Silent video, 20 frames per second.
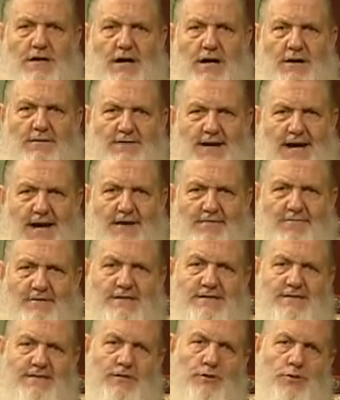of
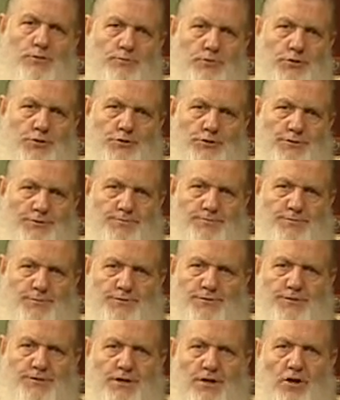every single
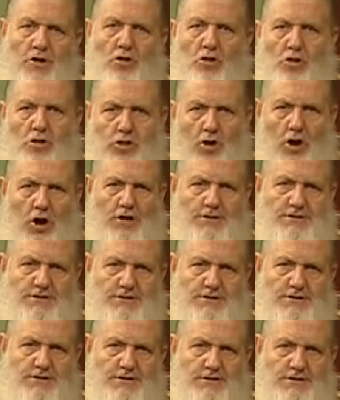Muslim's
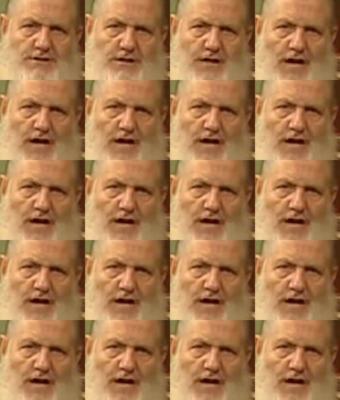thoughts